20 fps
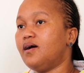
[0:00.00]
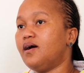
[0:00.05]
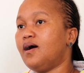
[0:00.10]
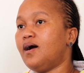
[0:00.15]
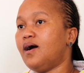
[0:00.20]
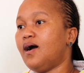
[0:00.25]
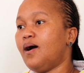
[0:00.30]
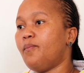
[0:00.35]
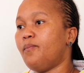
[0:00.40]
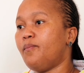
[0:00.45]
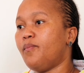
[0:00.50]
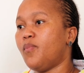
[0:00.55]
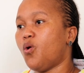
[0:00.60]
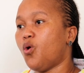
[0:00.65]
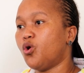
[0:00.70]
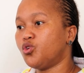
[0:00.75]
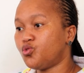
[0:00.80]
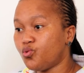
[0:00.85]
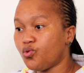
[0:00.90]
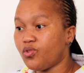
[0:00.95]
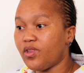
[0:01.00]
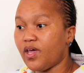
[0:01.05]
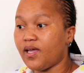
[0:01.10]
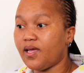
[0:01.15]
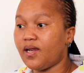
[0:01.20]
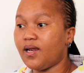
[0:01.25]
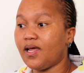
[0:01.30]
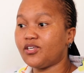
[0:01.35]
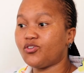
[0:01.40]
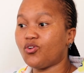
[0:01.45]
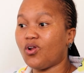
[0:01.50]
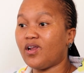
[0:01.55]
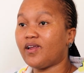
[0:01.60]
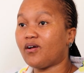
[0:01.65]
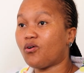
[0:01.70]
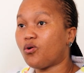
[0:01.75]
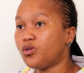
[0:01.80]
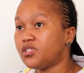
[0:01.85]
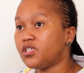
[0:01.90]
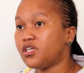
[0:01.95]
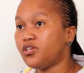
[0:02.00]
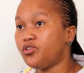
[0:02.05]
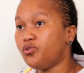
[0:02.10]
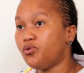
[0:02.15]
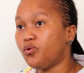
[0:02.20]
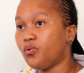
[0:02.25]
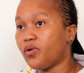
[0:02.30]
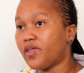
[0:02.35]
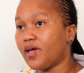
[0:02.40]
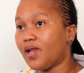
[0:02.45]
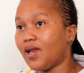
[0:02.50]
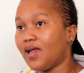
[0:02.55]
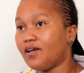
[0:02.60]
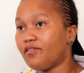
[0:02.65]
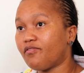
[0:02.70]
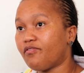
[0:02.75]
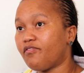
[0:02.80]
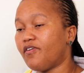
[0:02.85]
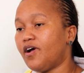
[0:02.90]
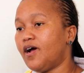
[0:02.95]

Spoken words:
or do they let Yolanda continue with her life?